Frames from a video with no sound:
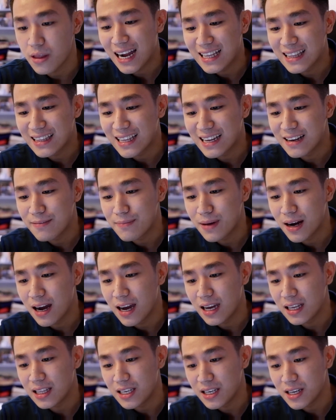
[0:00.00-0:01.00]
Ang ganda ng
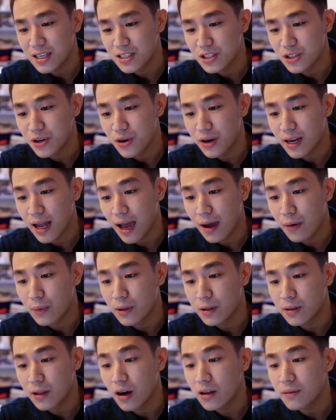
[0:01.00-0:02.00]
mga ideas nyo and I
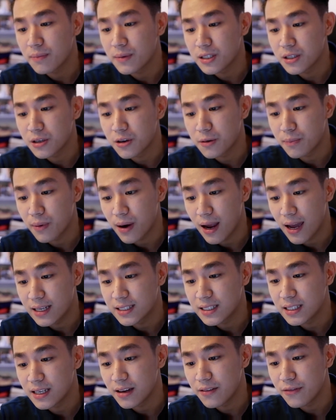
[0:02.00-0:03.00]
will not be
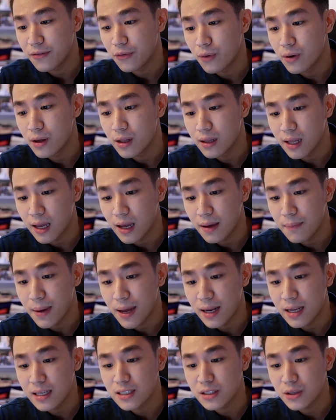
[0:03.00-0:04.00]
surprised if one day
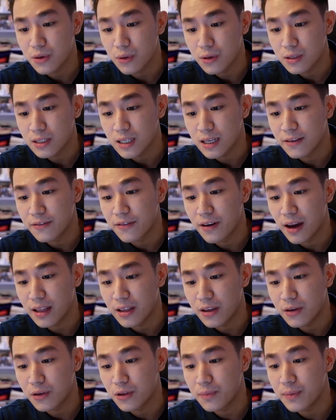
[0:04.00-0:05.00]
many schools
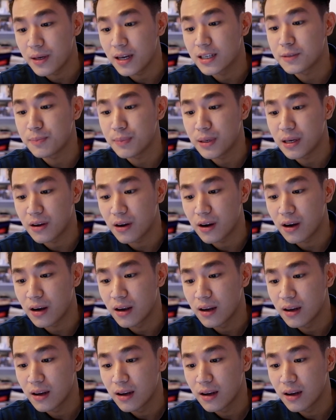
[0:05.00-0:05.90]
invite you to be a speaker.